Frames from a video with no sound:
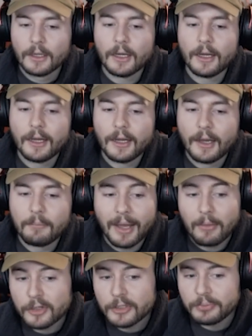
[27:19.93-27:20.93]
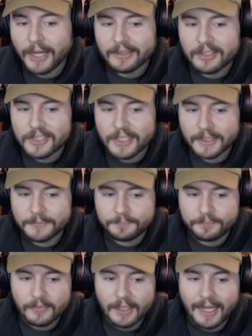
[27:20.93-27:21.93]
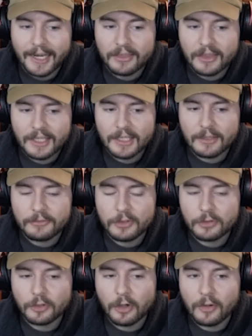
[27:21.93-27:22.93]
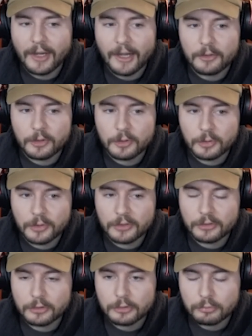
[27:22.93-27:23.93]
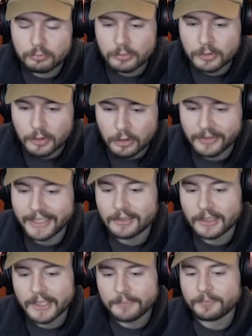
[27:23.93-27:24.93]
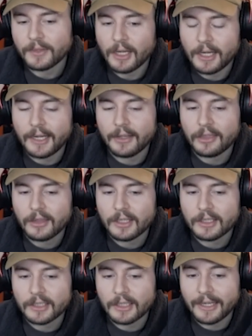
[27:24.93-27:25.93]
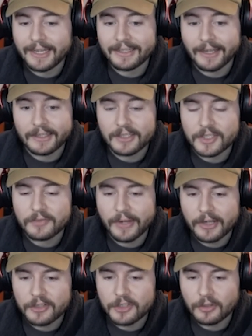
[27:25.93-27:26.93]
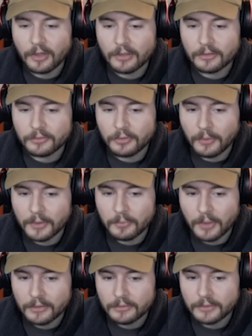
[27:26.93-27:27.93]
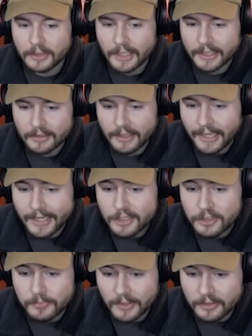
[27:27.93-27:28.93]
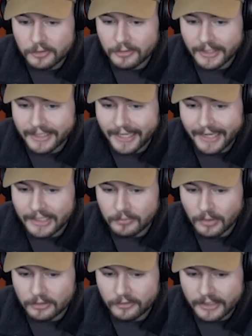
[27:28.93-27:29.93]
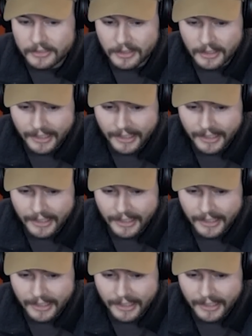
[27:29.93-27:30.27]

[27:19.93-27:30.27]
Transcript: I'm already practicing. I think if you know how to do it correctly, I think Ignite is very strong for 1v1. Like, I just built into like anyone, right?